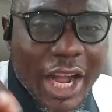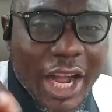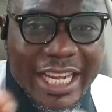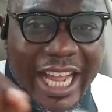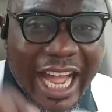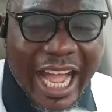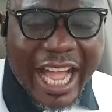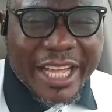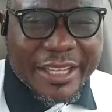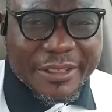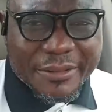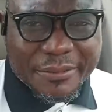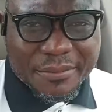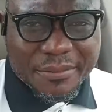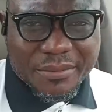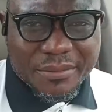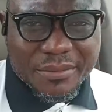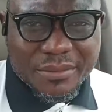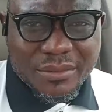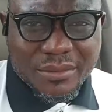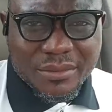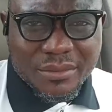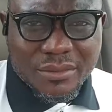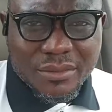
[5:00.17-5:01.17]
hunger
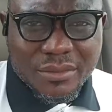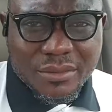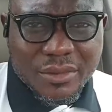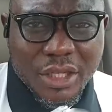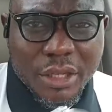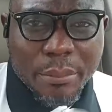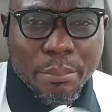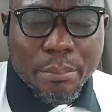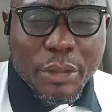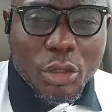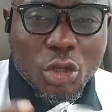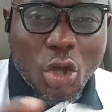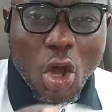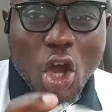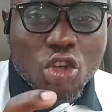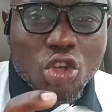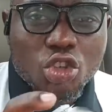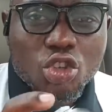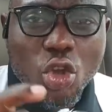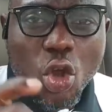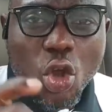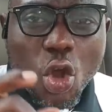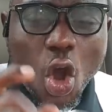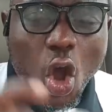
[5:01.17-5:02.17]

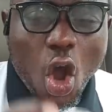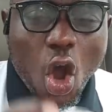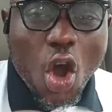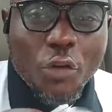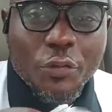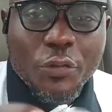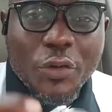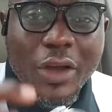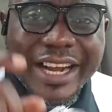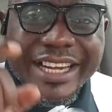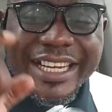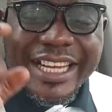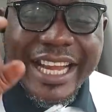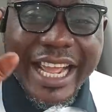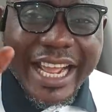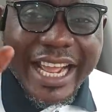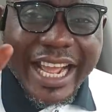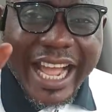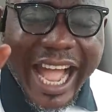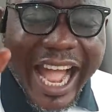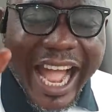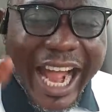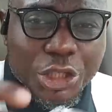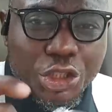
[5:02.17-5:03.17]
because of
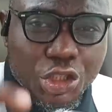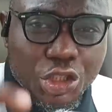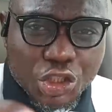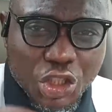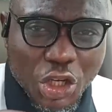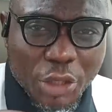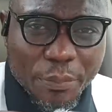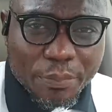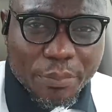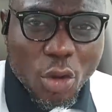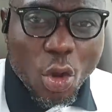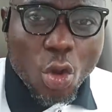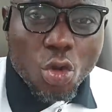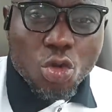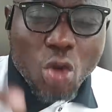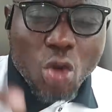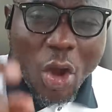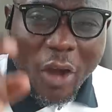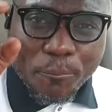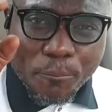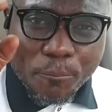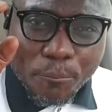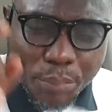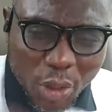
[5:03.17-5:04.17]
the hardship
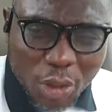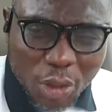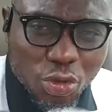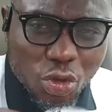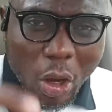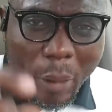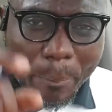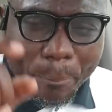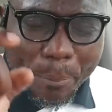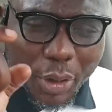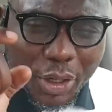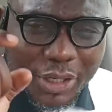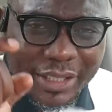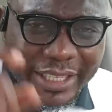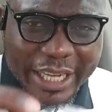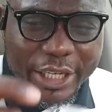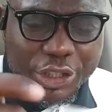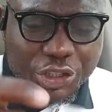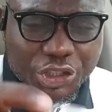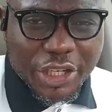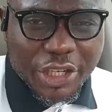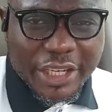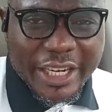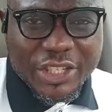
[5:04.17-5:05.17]
you have brought upon
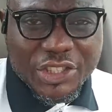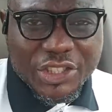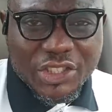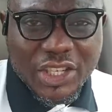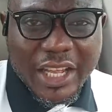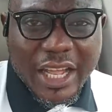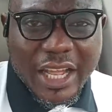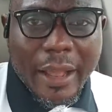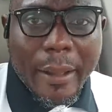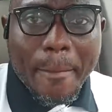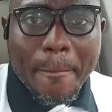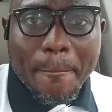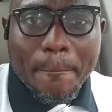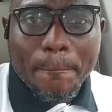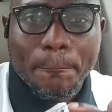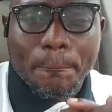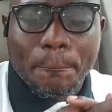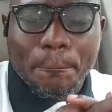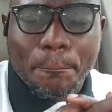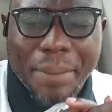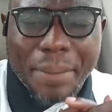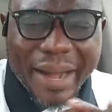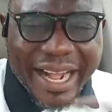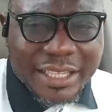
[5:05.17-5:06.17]
Nigerians,
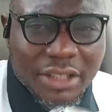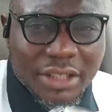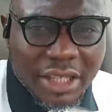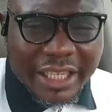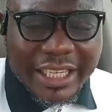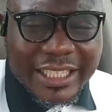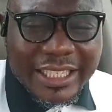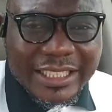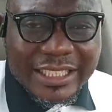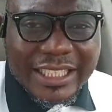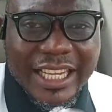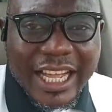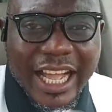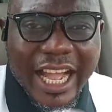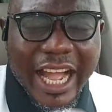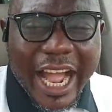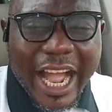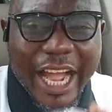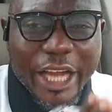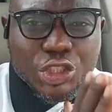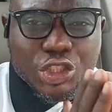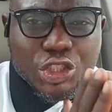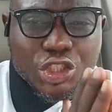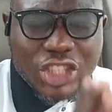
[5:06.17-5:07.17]
battering
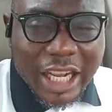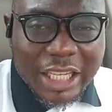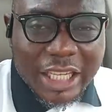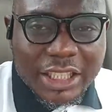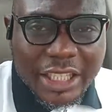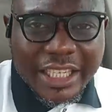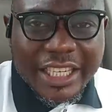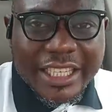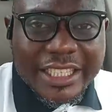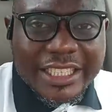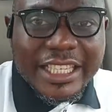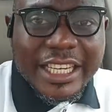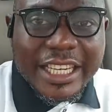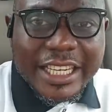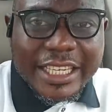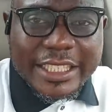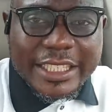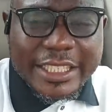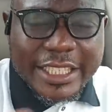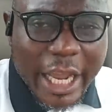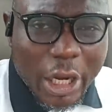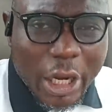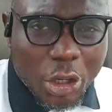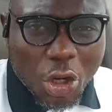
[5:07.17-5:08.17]
and shattering
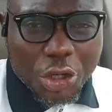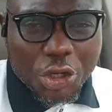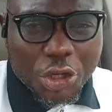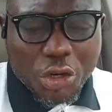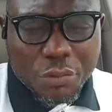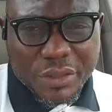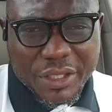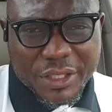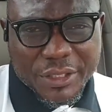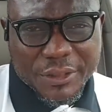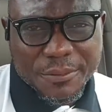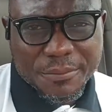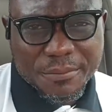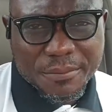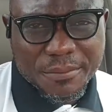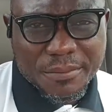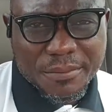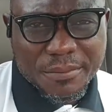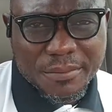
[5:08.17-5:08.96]
the economy.